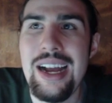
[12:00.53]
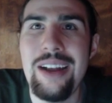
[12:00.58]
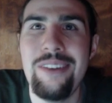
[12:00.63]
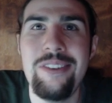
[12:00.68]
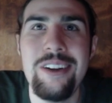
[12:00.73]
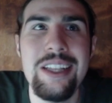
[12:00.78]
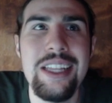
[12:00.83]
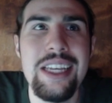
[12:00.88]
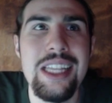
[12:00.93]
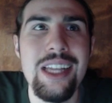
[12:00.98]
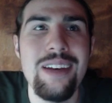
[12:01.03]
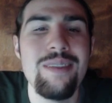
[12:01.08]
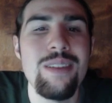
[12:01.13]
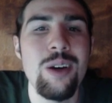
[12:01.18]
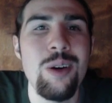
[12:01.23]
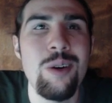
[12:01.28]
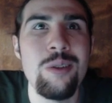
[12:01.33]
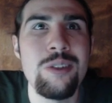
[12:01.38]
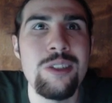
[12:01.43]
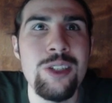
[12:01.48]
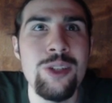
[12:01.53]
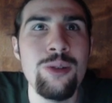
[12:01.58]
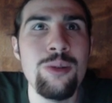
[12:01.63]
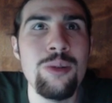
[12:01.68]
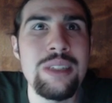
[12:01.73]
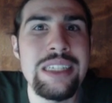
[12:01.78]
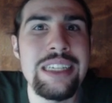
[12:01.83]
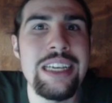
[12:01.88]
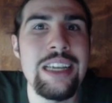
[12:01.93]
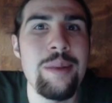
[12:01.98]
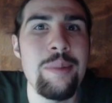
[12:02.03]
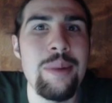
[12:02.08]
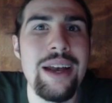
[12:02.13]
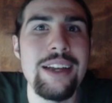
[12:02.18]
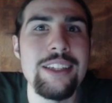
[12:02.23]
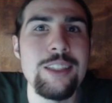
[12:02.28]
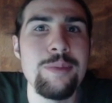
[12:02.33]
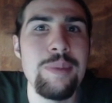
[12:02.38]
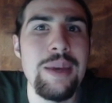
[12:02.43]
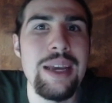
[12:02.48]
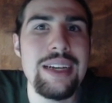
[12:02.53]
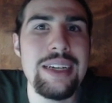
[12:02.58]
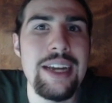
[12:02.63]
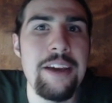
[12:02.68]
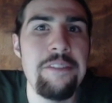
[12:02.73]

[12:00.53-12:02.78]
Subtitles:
I really love the whole two-team aspect.